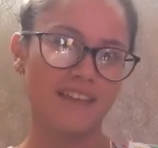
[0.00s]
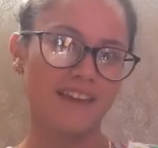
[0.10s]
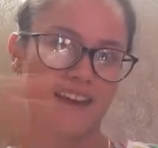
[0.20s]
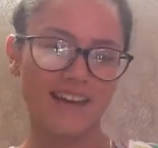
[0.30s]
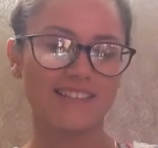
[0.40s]

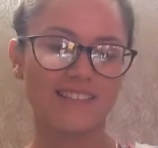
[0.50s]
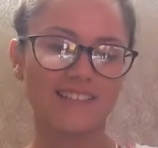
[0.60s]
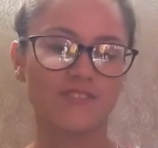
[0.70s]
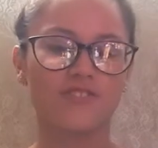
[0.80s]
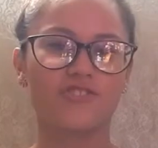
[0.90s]
has
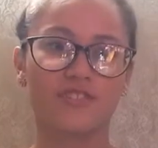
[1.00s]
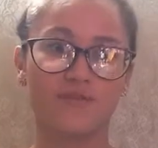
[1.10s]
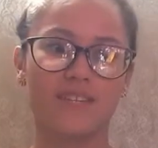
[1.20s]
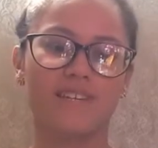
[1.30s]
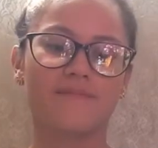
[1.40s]
it, so it's
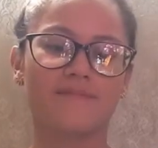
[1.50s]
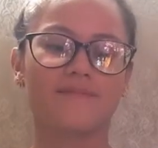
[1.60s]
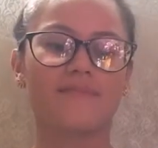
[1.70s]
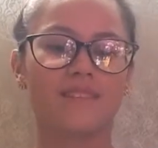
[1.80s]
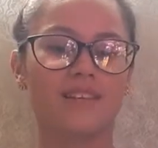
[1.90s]
just me.
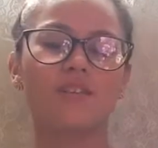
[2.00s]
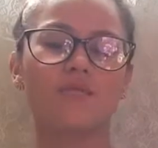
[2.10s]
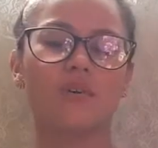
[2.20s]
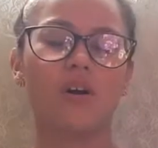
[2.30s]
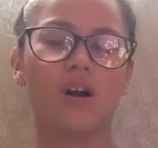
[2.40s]

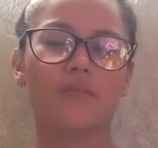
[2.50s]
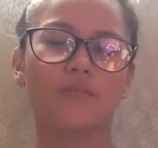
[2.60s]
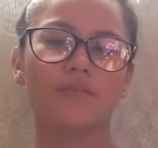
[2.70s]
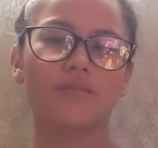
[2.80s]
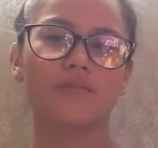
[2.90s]
Insulin will harm
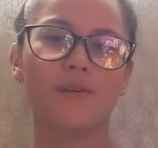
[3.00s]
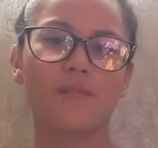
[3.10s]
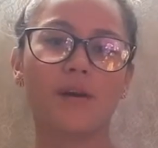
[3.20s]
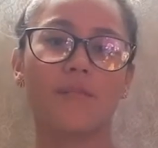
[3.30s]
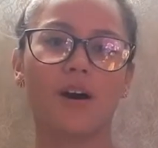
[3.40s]
you.
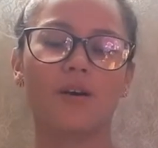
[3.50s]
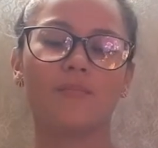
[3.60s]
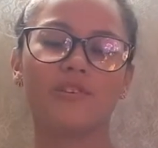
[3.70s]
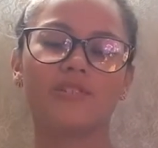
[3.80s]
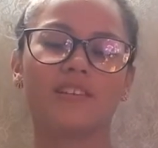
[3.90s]
My
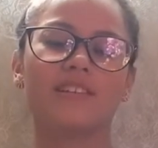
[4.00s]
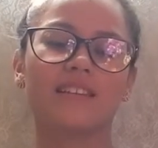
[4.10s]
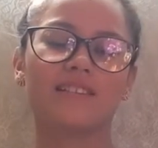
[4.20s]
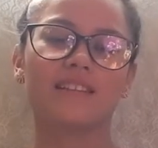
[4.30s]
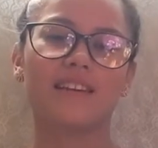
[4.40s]
mom personally
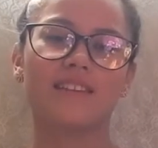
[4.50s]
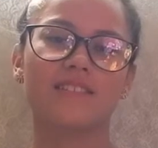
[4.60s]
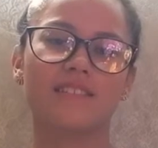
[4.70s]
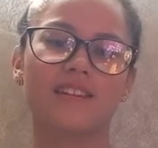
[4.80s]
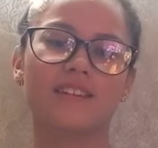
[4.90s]
thinks that
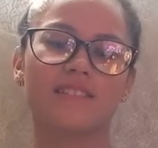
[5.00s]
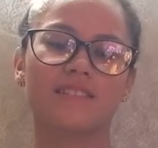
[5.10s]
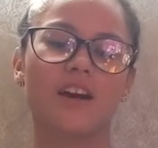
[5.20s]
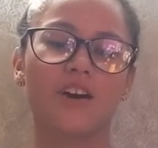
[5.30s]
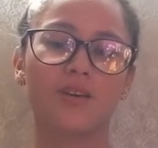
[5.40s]

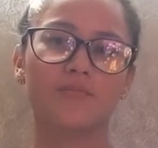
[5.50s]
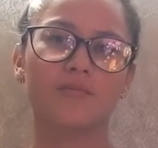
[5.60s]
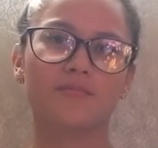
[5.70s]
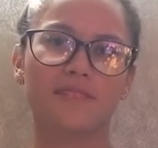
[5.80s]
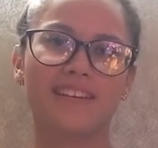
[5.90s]
insulin
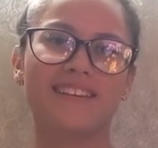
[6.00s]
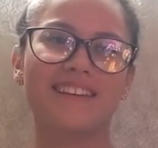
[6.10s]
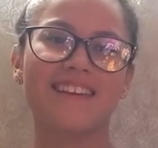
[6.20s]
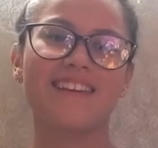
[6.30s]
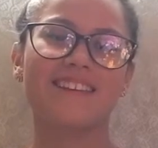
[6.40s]
harmed me,
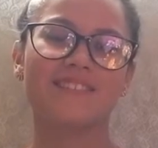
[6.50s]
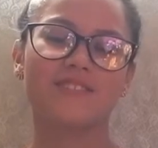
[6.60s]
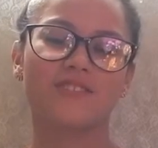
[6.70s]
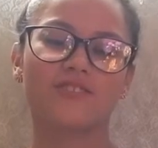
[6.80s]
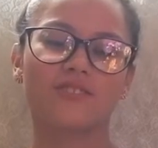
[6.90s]

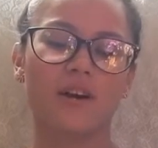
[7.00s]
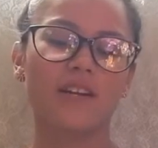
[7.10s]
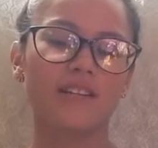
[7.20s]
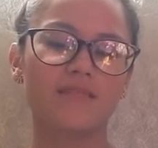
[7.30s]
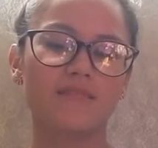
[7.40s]
so she
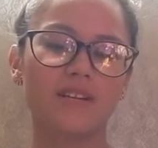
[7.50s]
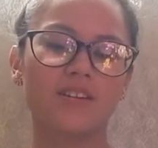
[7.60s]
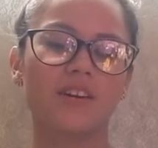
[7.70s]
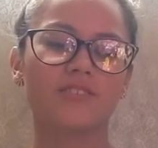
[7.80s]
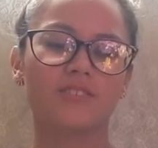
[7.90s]
wanted my
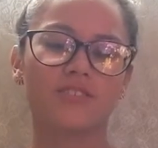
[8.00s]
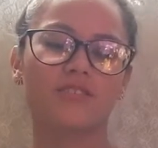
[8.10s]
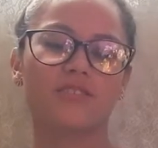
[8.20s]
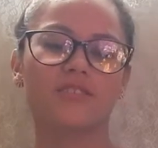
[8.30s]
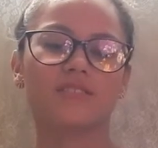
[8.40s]
doctor
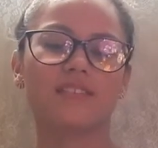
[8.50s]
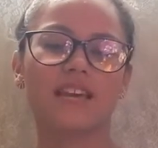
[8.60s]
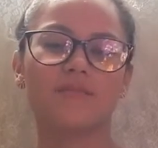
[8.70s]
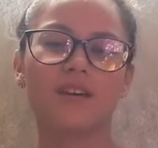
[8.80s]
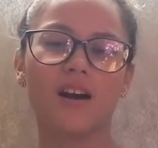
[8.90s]
to
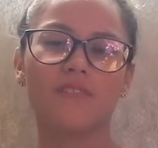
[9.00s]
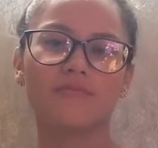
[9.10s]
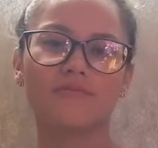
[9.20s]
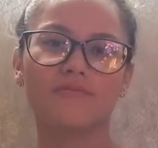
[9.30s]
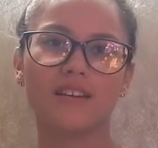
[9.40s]
take me
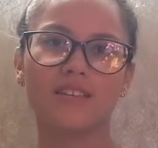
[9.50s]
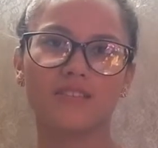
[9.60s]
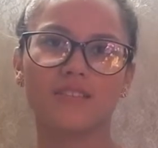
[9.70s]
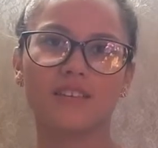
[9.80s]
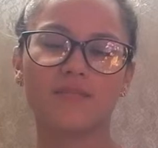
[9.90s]
off
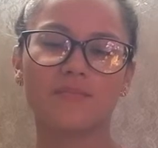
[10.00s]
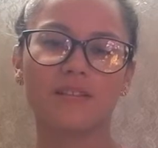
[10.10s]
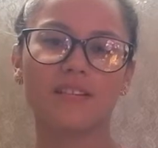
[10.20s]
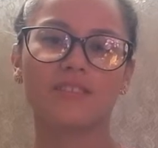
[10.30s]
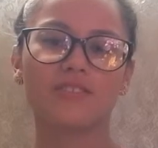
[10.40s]
insulin,
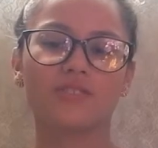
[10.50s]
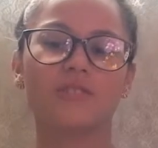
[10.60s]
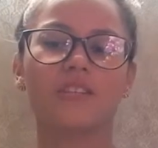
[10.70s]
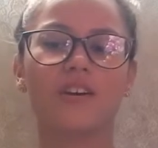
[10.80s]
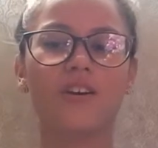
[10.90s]
but she
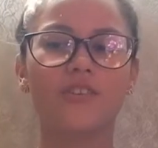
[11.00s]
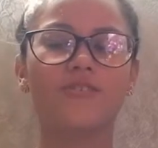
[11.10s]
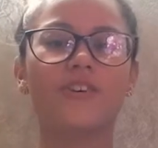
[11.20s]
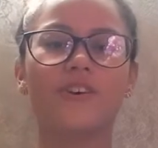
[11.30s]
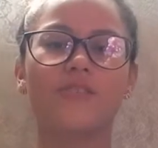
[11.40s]
was like, oh
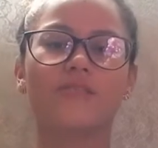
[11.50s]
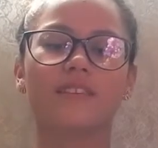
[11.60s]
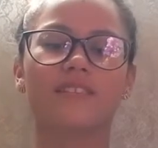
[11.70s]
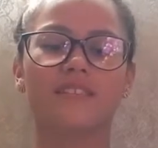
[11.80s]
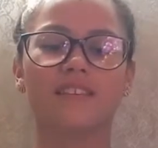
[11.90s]
no,
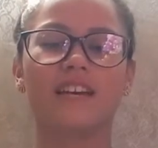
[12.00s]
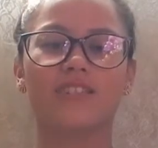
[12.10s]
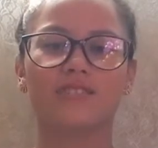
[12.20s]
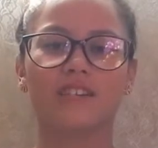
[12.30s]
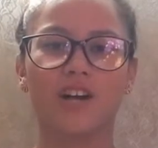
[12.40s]
insulin
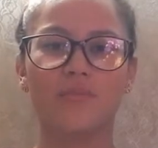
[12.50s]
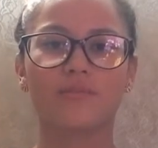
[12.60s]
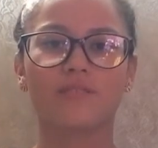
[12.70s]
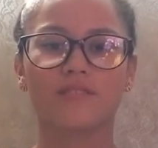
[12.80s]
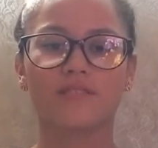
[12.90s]
actually
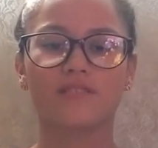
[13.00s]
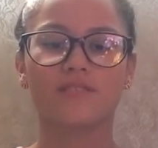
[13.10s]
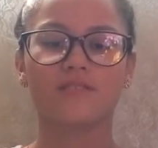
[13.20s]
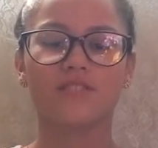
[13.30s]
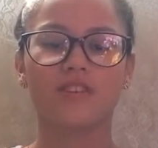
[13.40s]
helps
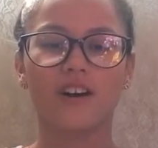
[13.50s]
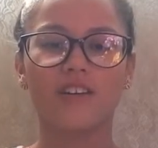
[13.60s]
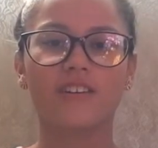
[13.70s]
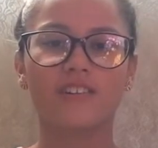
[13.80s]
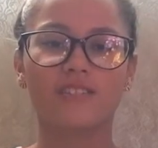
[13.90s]
your
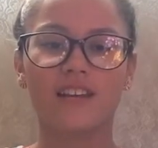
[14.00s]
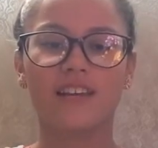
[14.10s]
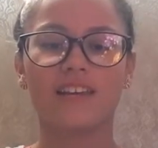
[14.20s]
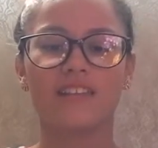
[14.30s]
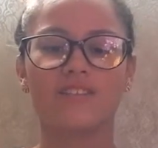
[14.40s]
daughter. It's not
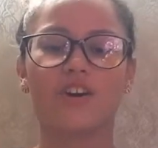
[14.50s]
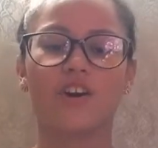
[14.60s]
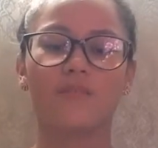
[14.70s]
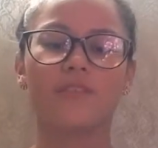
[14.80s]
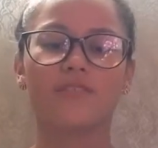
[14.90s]
like it's
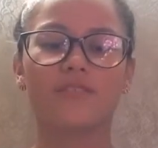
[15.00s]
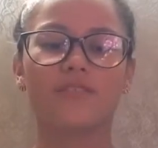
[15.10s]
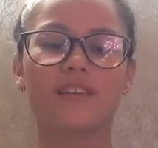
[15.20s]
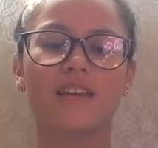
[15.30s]
harming you,